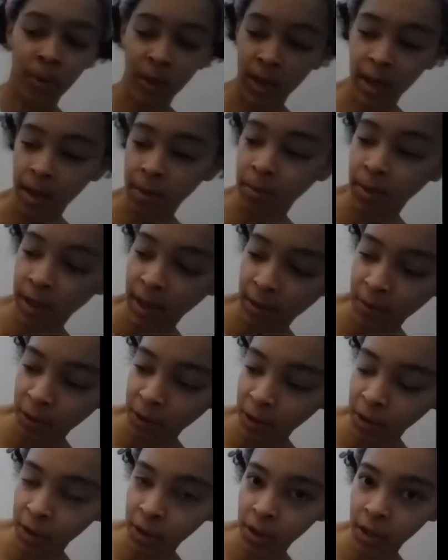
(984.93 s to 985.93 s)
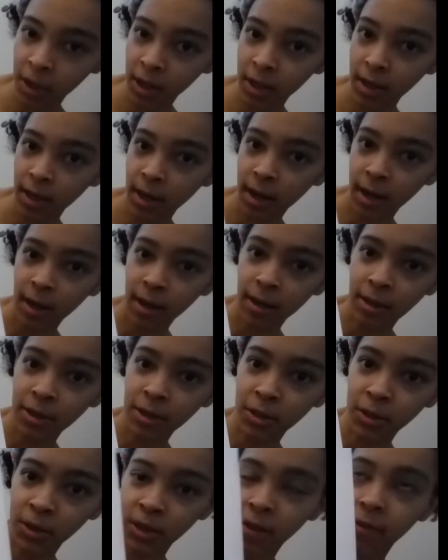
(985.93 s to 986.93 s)
with, I believe, her uh,
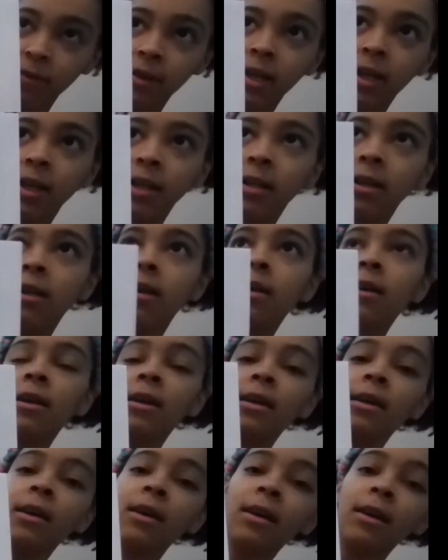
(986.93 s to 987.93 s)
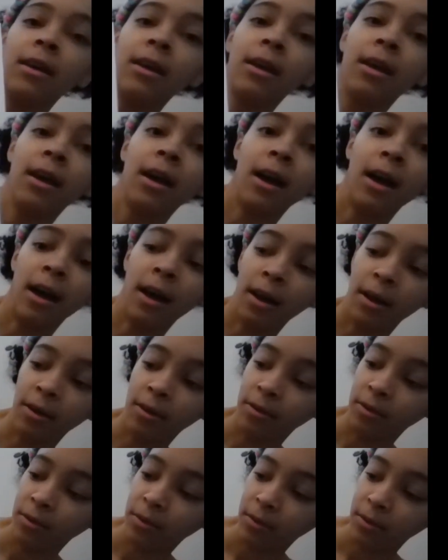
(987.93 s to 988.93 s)
certificate
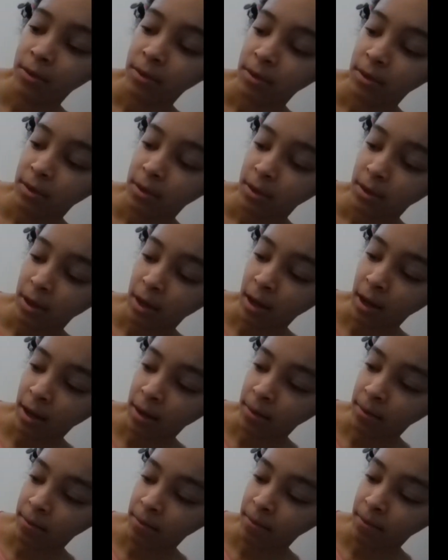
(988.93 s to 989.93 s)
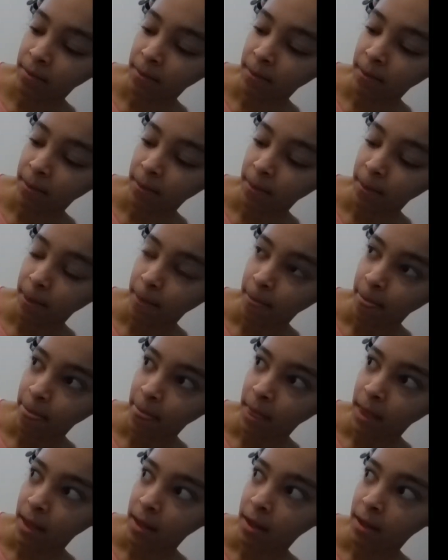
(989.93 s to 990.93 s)
of um,
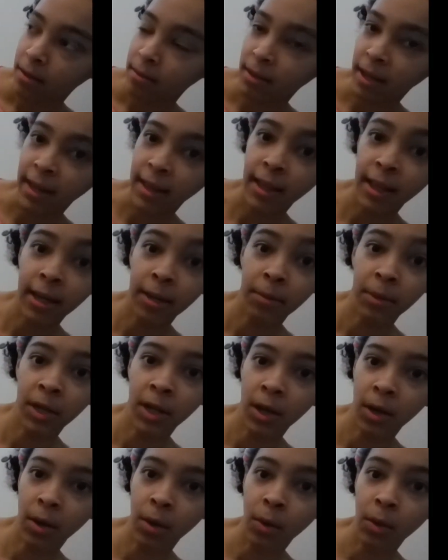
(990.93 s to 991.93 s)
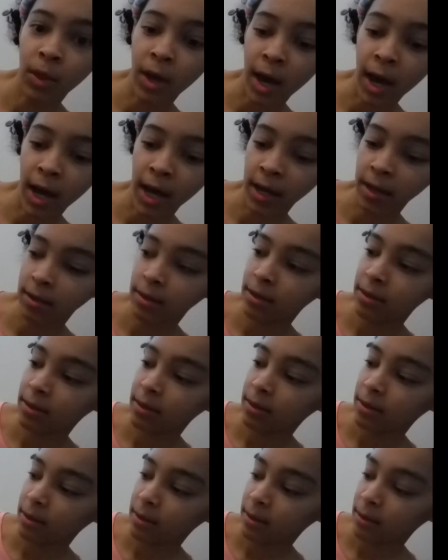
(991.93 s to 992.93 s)
like letting me know that
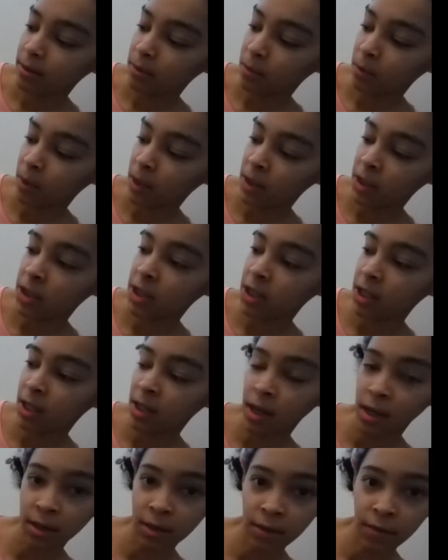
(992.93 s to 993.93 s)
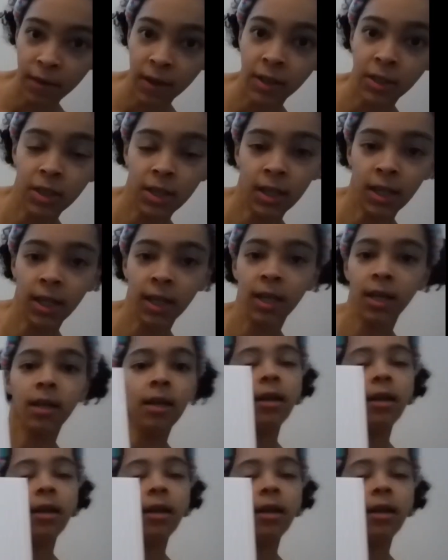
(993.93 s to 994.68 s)
when she does eventually